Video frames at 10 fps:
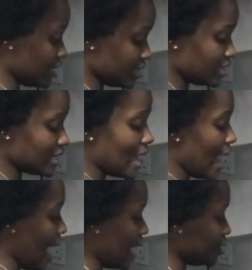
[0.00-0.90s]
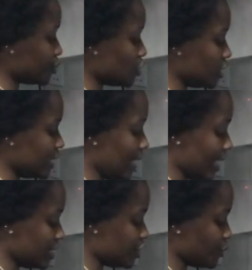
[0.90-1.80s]
is, I do not
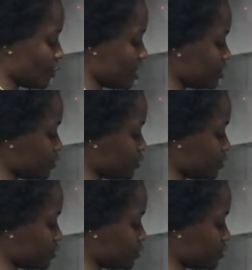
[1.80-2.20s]
like chivuan